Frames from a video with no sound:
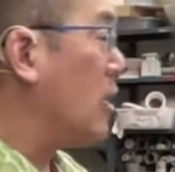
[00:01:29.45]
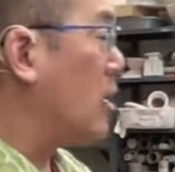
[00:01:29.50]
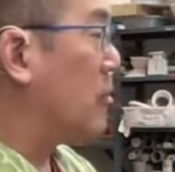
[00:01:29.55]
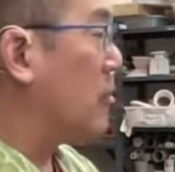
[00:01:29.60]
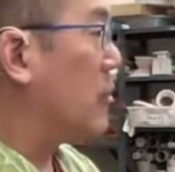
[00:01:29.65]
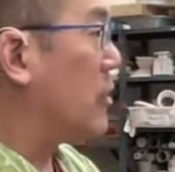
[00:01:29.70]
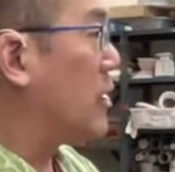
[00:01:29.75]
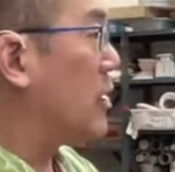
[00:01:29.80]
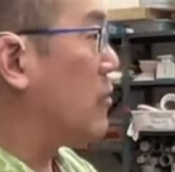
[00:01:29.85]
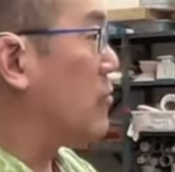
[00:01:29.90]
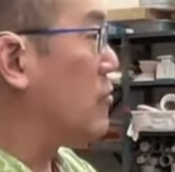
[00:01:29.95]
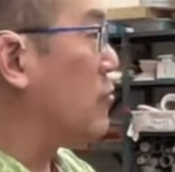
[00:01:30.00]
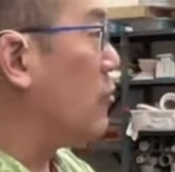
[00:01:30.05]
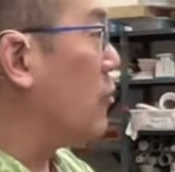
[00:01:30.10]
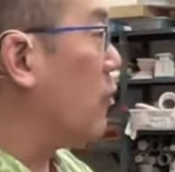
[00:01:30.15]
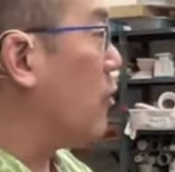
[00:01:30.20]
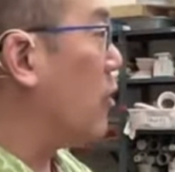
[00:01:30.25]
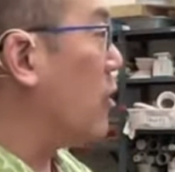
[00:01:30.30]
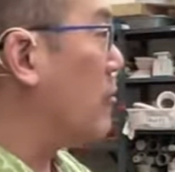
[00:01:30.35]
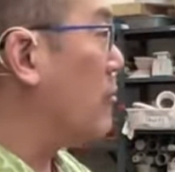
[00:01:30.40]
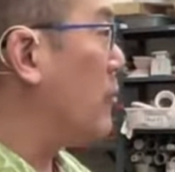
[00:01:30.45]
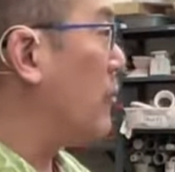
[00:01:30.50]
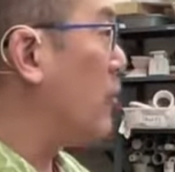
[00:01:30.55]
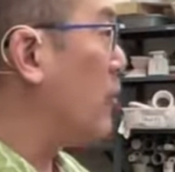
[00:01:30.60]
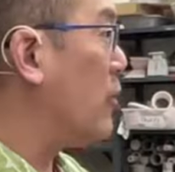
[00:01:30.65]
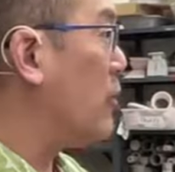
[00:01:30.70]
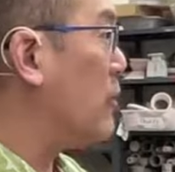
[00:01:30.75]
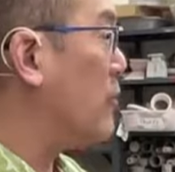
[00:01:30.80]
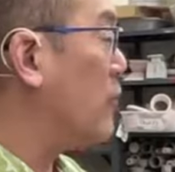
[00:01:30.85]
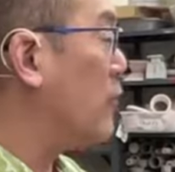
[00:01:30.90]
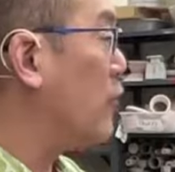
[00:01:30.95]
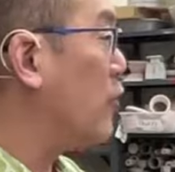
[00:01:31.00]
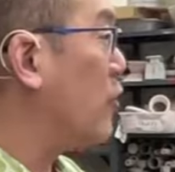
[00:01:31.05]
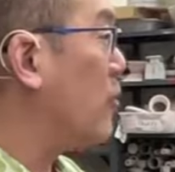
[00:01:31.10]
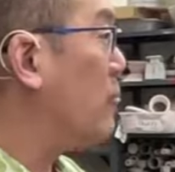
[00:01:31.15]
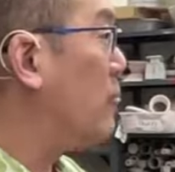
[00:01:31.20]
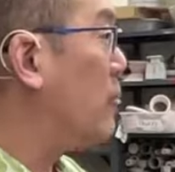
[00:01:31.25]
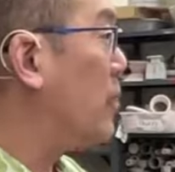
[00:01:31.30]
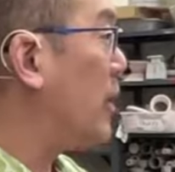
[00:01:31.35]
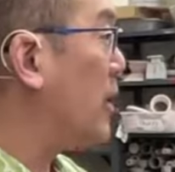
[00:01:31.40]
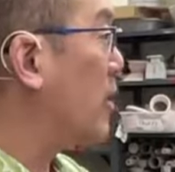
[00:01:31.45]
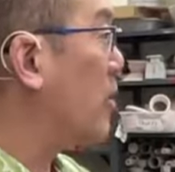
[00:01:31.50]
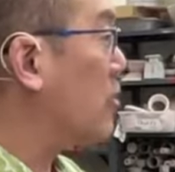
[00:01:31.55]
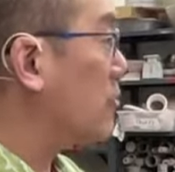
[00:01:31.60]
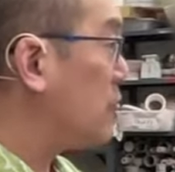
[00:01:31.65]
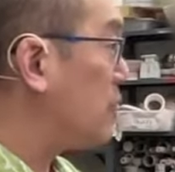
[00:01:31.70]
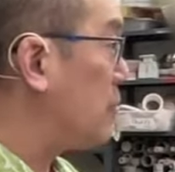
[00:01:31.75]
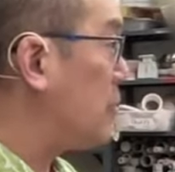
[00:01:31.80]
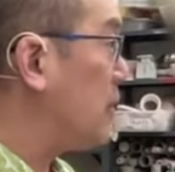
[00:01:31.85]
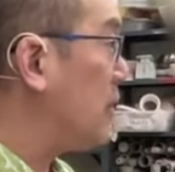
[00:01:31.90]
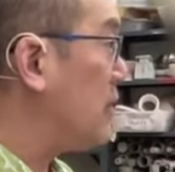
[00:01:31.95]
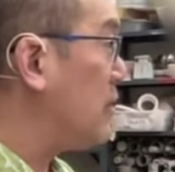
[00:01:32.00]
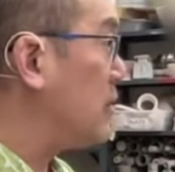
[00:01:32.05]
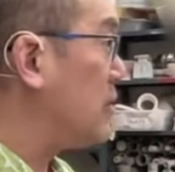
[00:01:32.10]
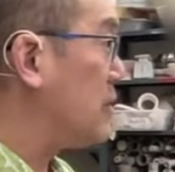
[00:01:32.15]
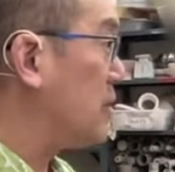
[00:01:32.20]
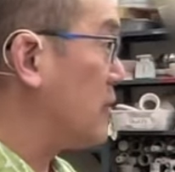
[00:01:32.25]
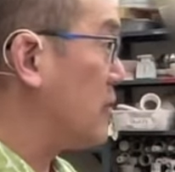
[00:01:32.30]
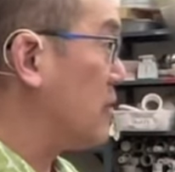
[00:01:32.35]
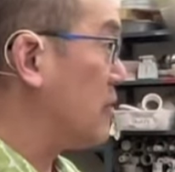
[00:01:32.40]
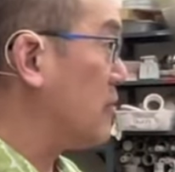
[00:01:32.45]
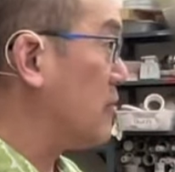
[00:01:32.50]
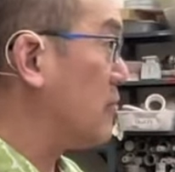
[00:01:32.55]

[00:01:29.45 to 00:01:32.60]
becomes more important for bigger pieces,